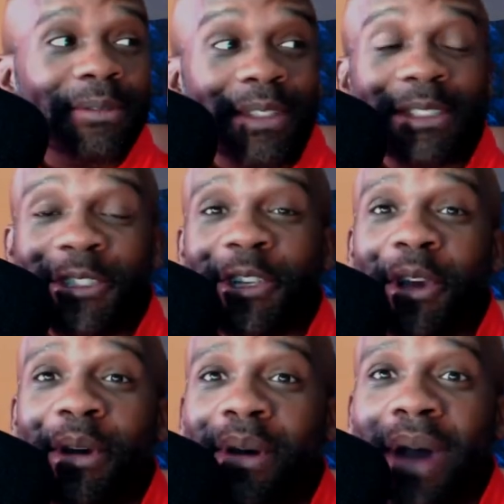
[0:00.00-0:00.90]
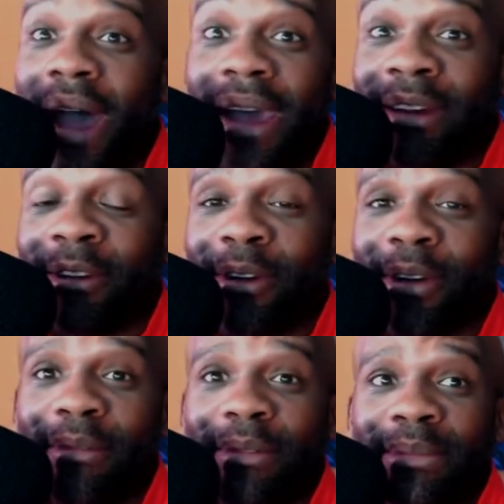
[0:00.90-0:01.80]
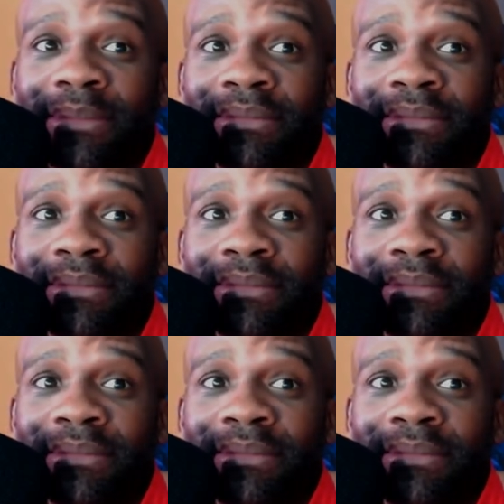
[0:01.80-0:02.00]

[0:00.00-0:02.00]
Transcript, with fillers: this show, I hadn't heard of him.